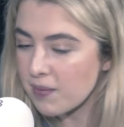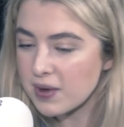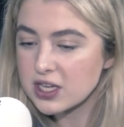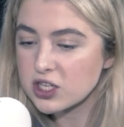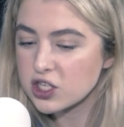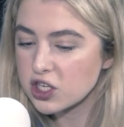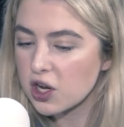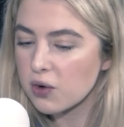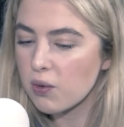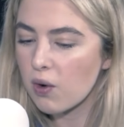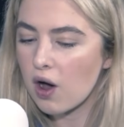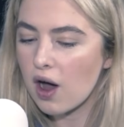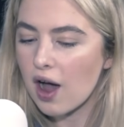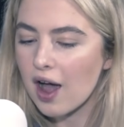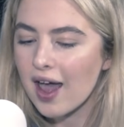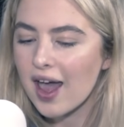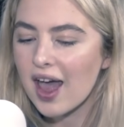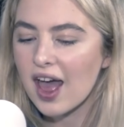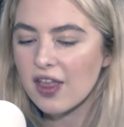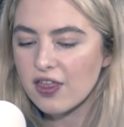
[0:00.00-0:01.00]
mean, do you know what?
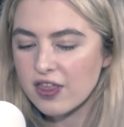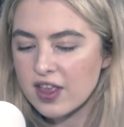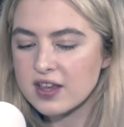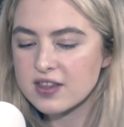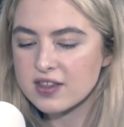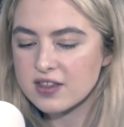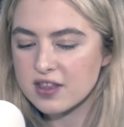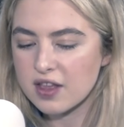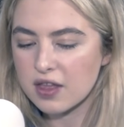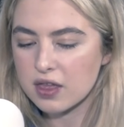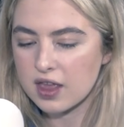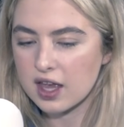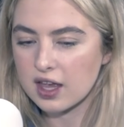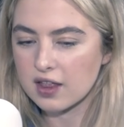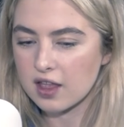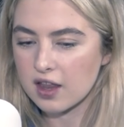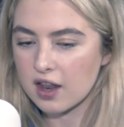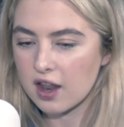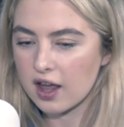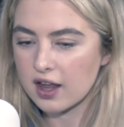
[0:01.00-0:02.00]
This is the thing
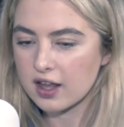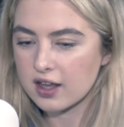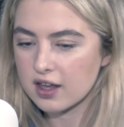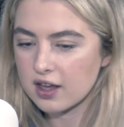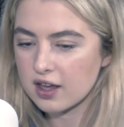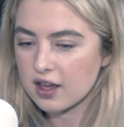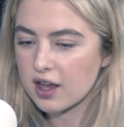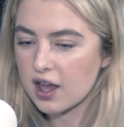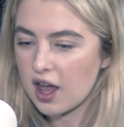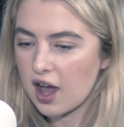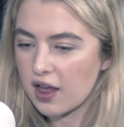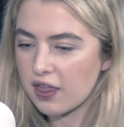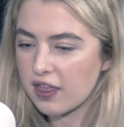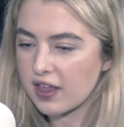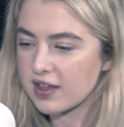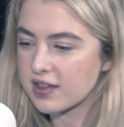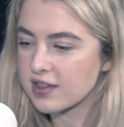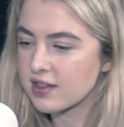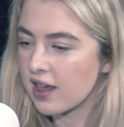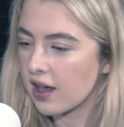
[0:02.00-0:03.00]
that like I
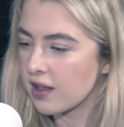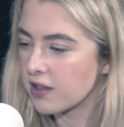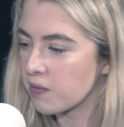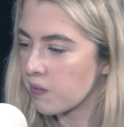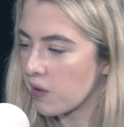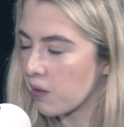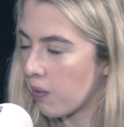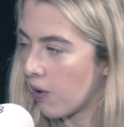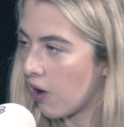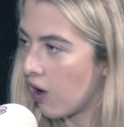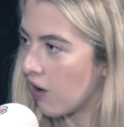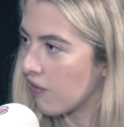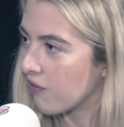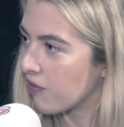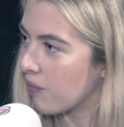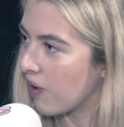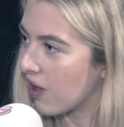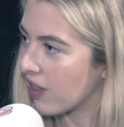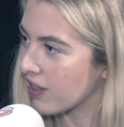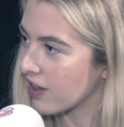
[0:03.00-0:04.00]
think sets me apart
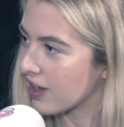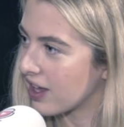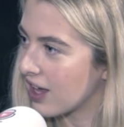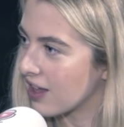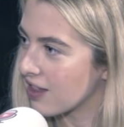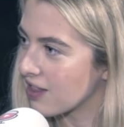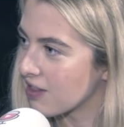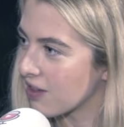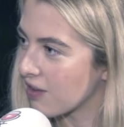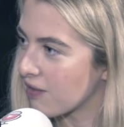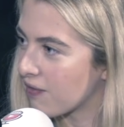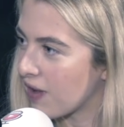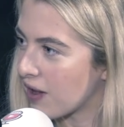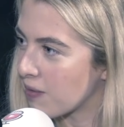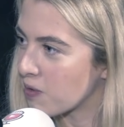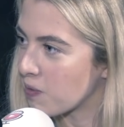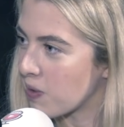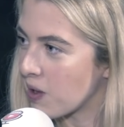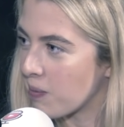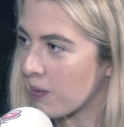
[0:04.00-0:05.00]
from other kids of
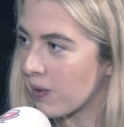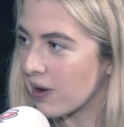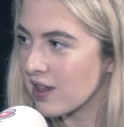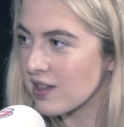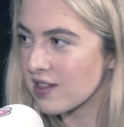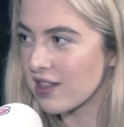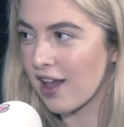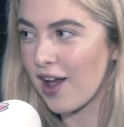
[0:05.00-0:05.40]
famous people, is